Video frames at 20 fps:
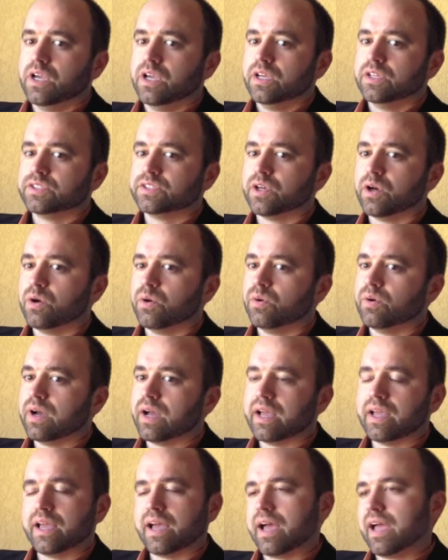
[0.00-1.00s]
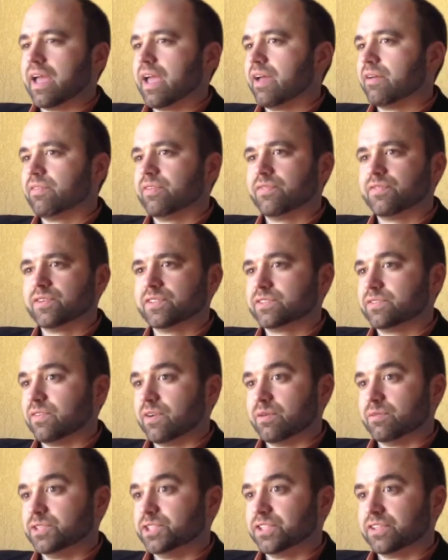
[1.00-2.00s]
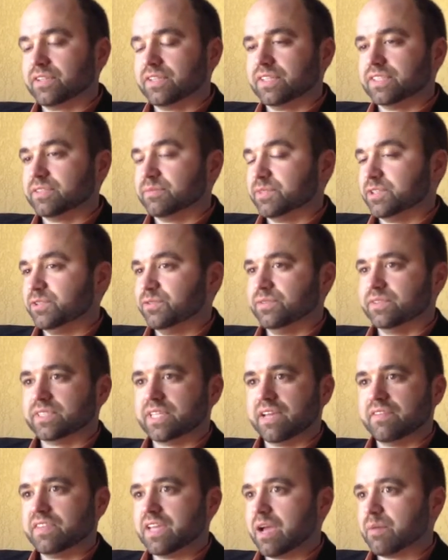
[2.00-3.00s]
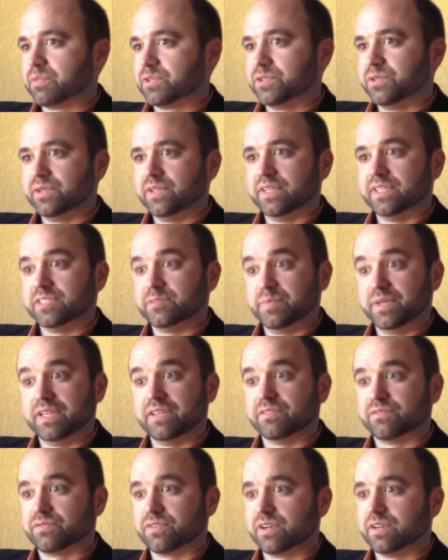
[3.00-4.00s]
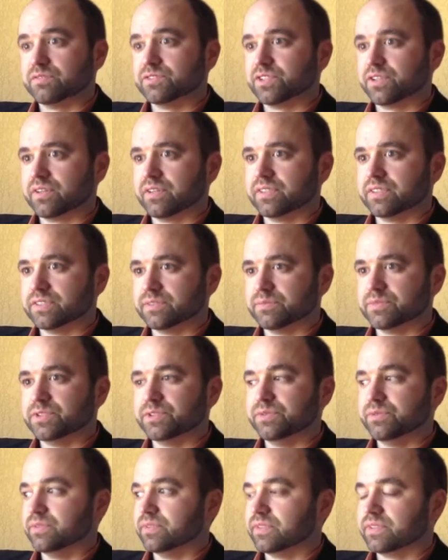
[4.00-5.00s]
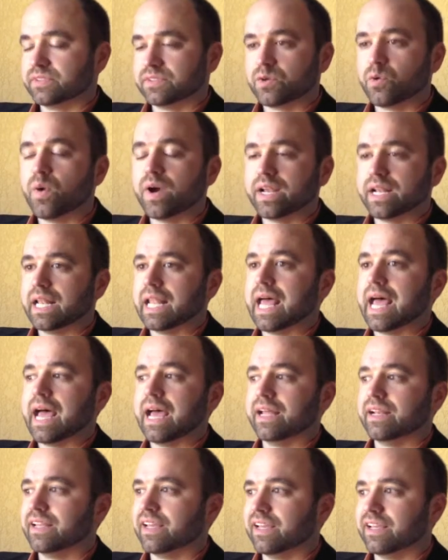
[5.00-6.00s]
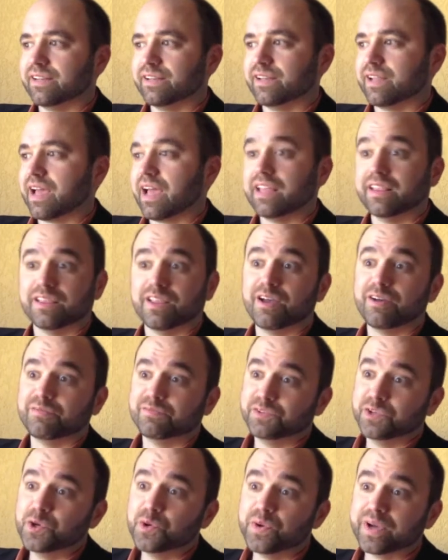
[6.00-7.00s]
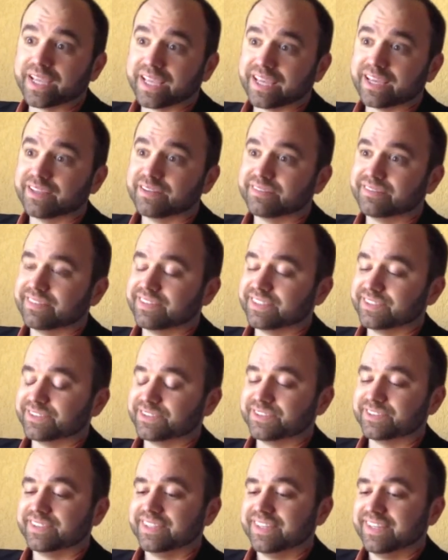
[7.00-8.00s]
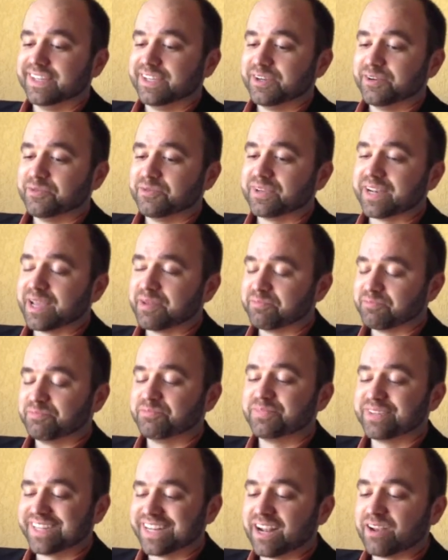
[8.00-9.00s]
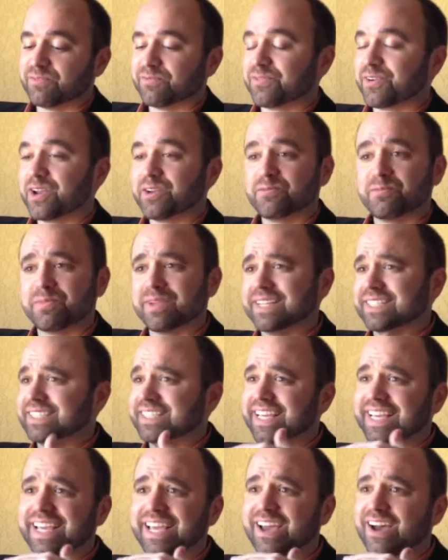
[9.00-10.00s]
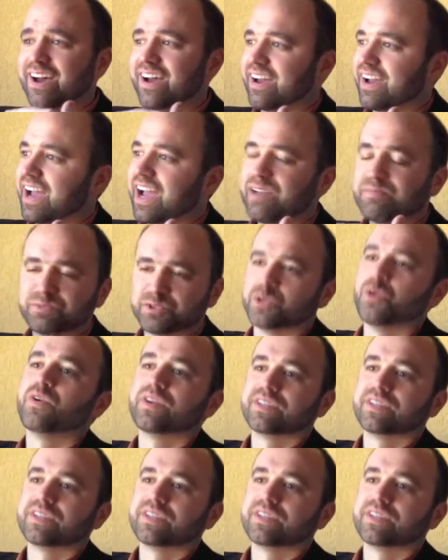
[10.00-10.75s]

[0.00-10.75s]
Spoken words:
So I have, first of all, with journalism students, I have the opportunity to speak in front of journalism students quite a lot, and I love doing it because when I put it out in front of them, I say, "I'm so